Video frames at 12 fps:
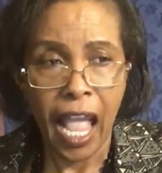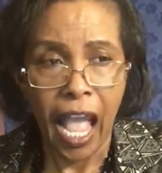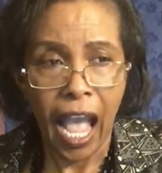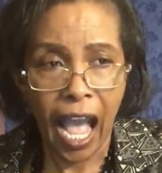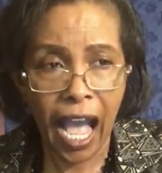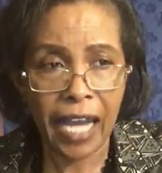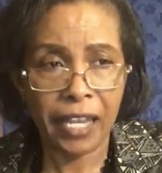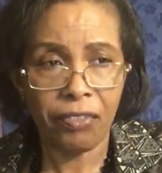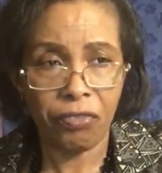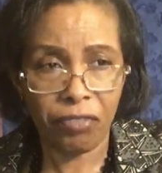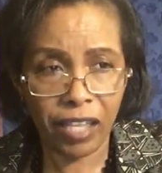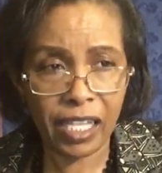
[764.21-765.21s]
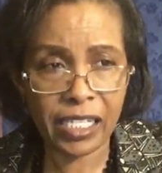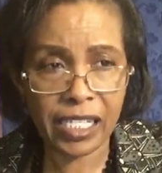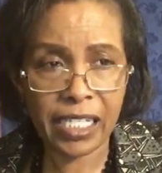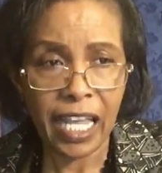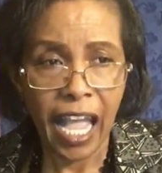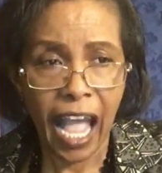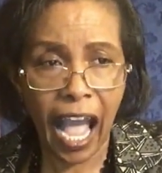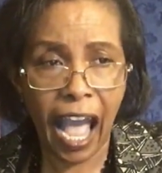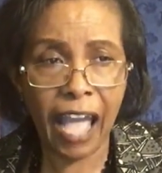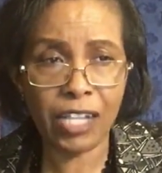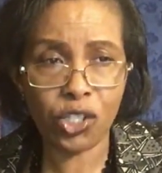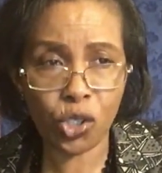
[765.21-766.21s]
and this
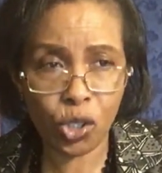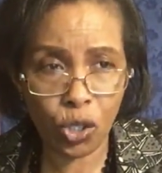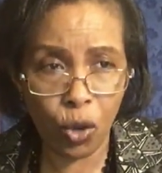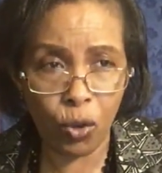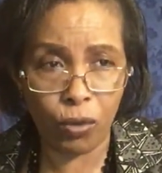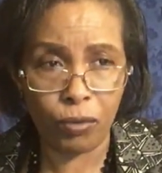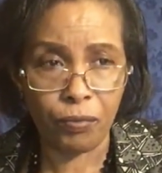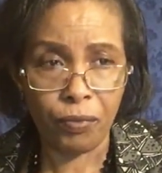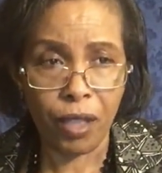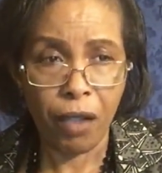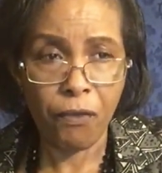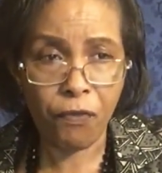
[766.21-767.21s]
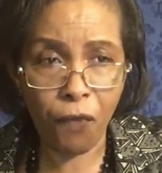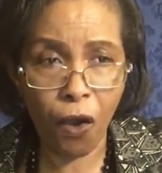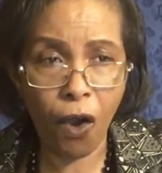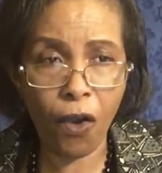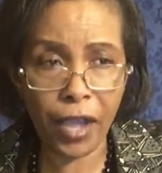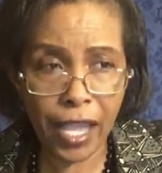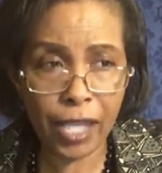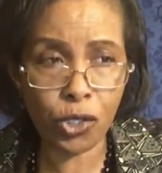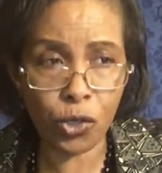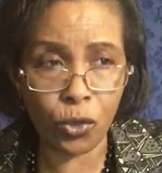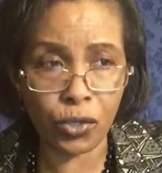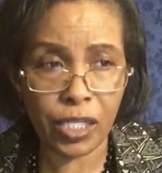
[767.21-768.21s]
I saw, four
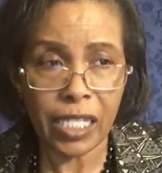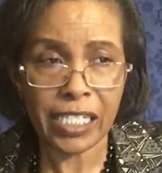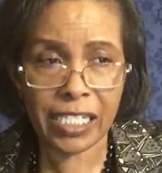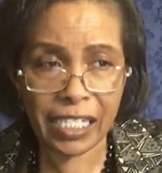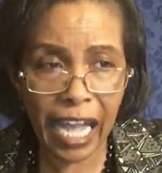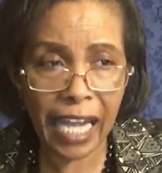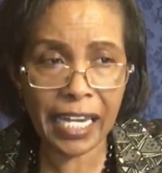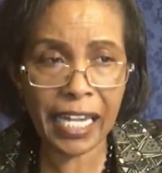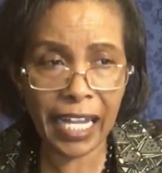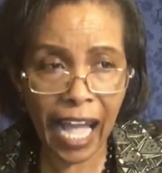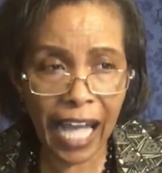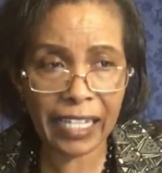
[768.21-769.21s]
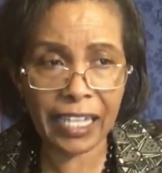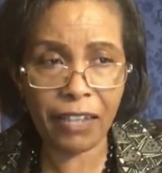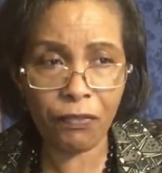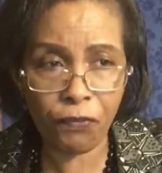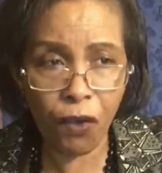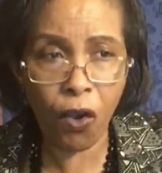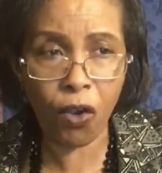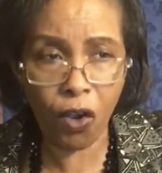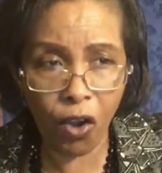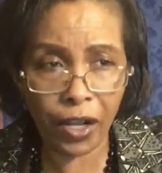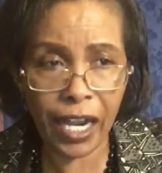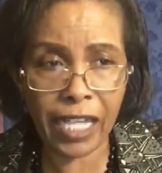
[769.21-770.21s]
angels standing at the four
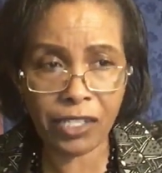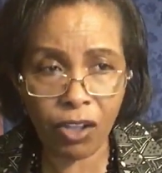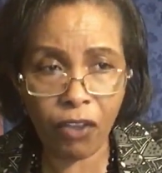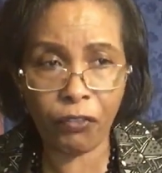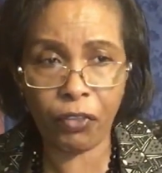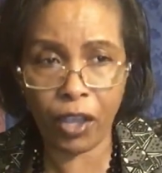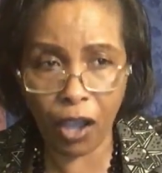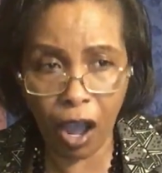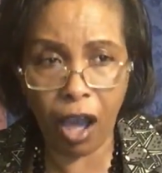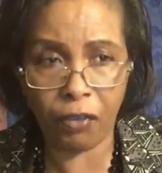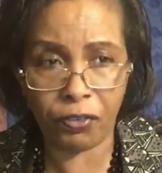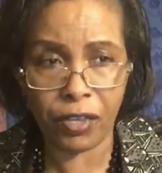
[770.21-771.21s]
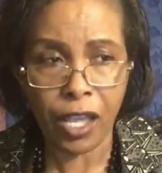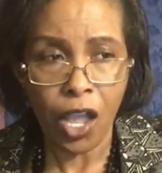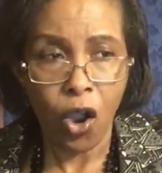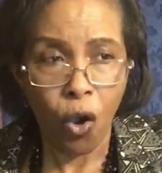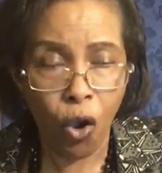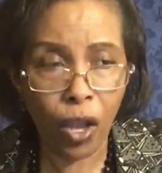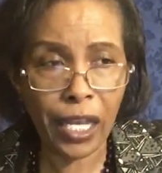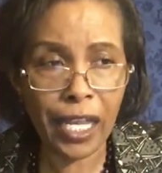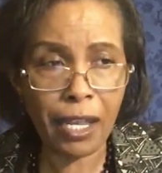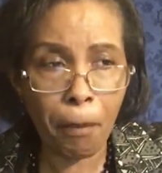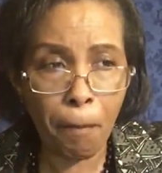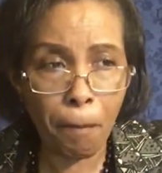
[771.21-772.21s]
corners of the earth,
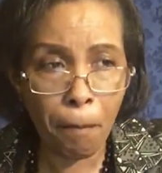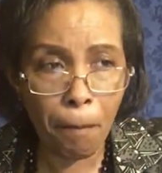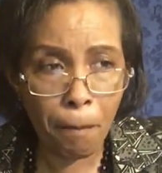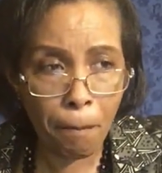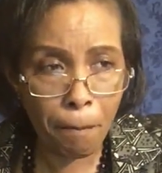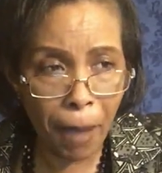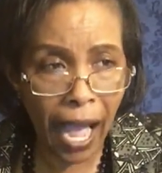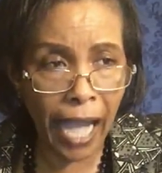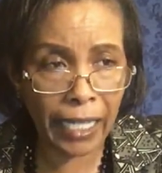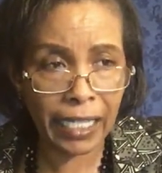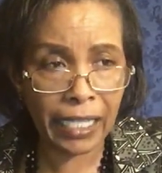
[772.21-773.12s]
holding back